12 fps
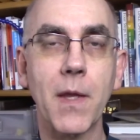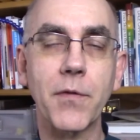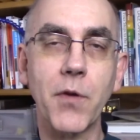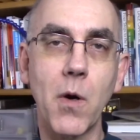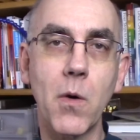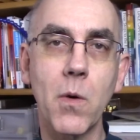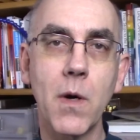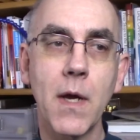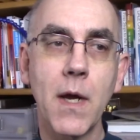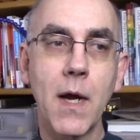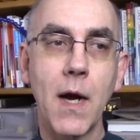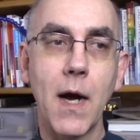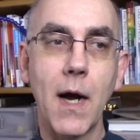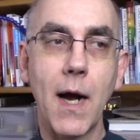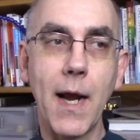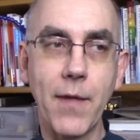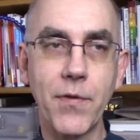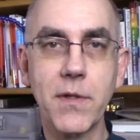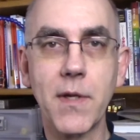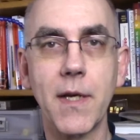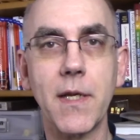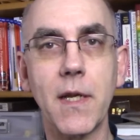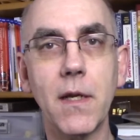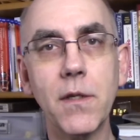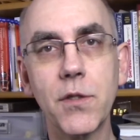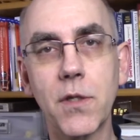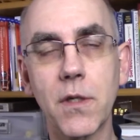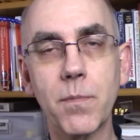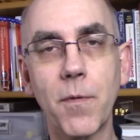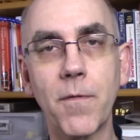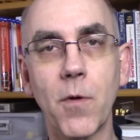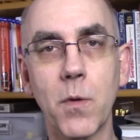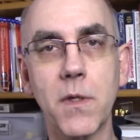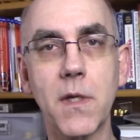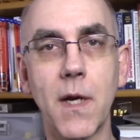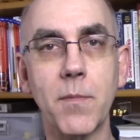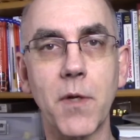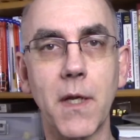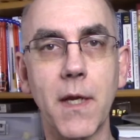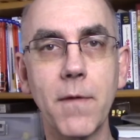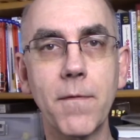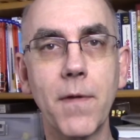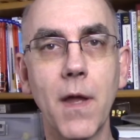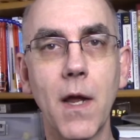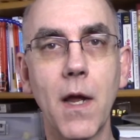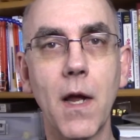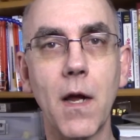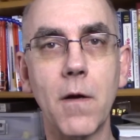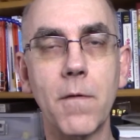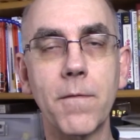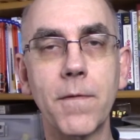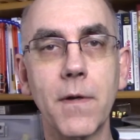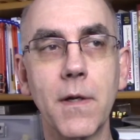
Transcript: So I had this idea just before it was time to leave of